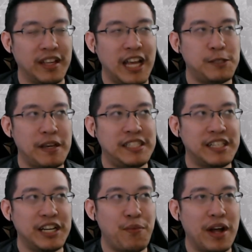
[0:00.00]
That's
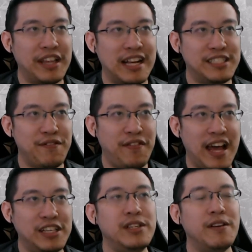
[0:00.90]
basically what Nascent
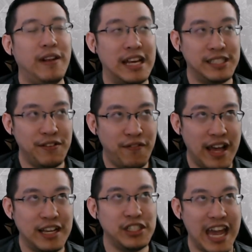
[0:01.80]

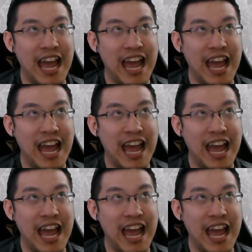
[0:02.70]
Flash